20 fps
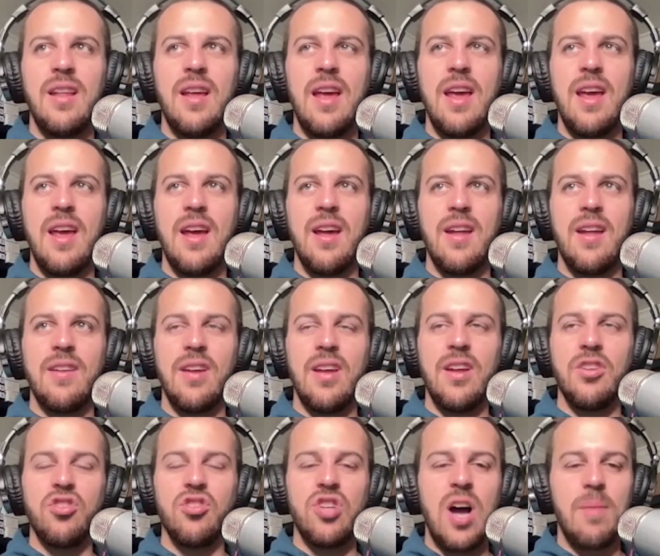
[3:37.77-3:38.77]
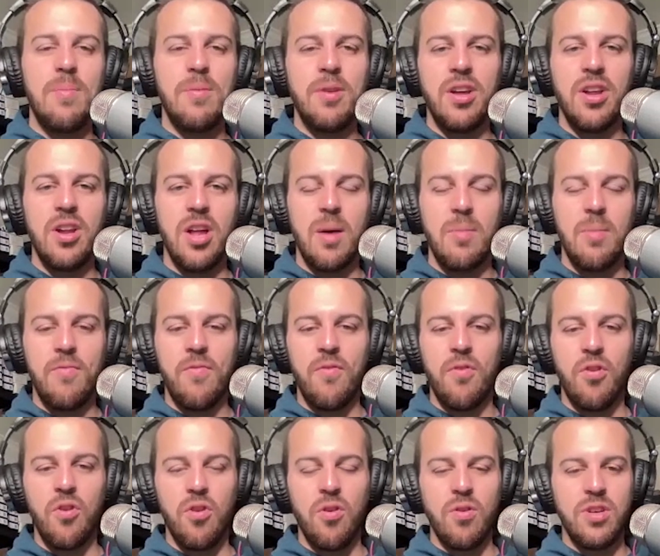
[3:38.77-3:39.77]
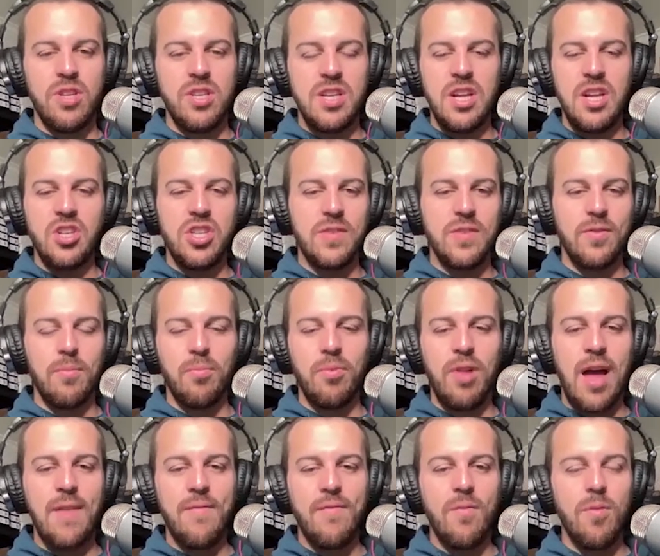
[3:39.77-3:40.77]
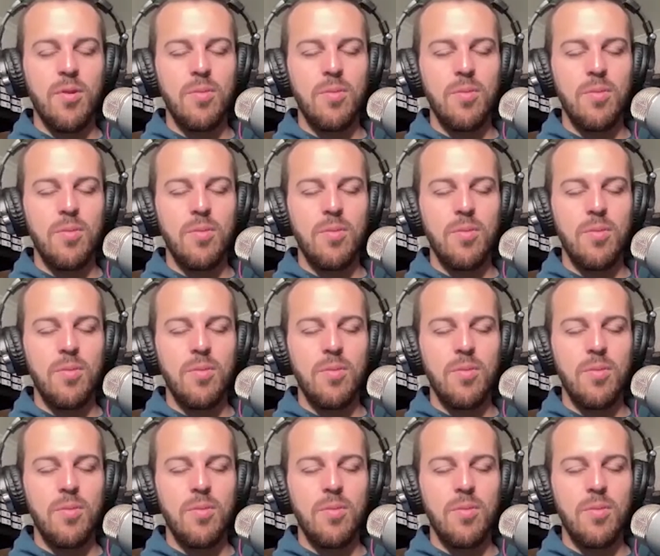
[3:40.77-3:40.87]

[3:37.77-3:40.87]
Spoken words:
and chopping it up for each different platform?